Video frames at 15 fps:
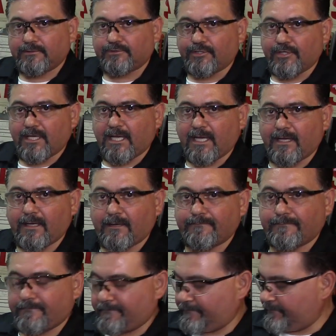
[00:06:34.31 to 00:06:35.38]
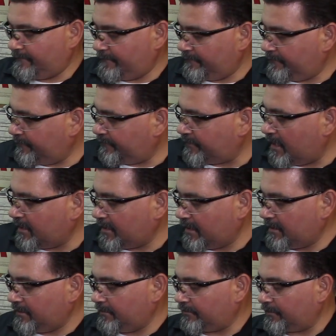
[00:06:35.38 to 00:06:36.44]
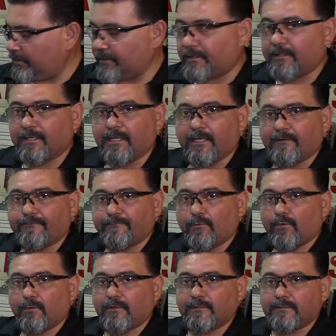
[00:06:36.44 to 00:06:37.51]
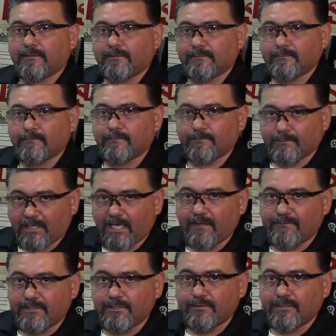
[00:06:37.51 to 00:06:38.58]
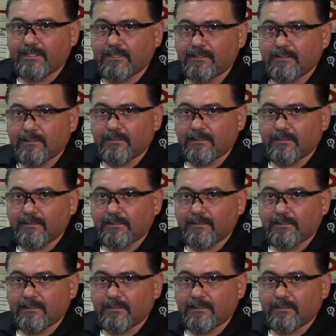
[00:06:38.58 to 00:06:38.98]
So you have second, third, and fourth heavy duty.